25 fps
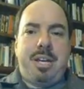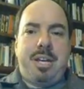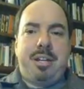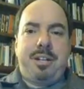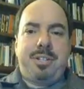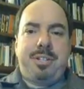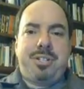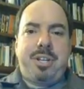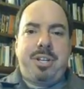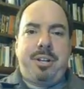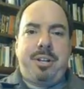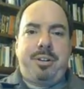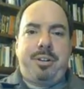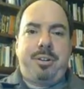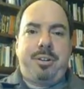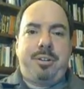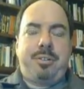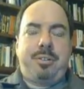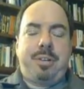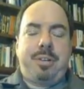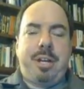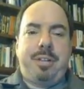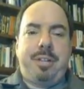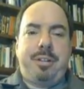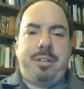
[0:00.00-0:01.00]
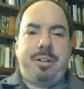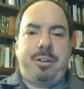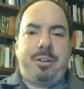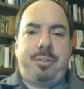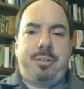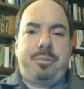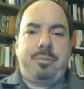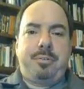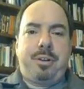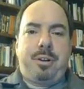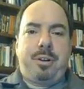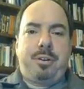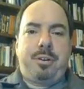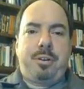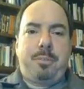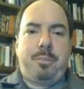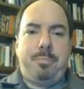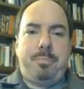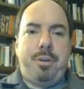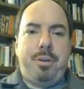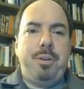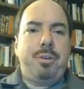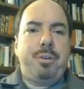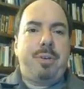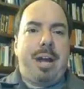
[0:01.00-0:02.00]
data center, and then our
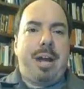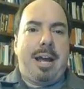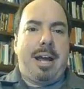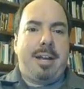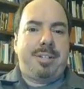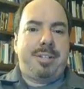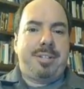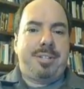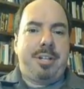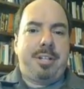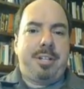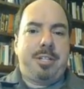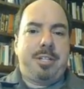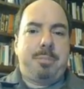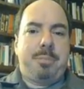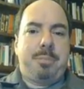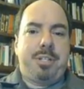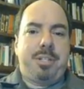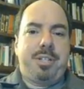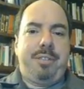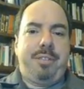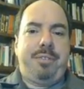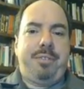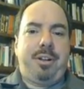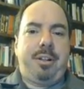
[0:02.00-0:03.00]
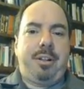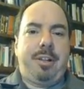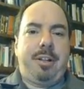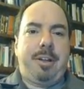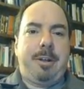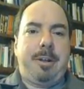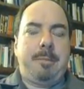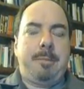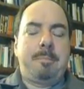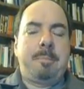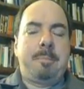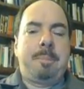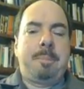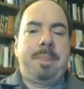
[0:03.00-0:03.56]
computer assets specifically.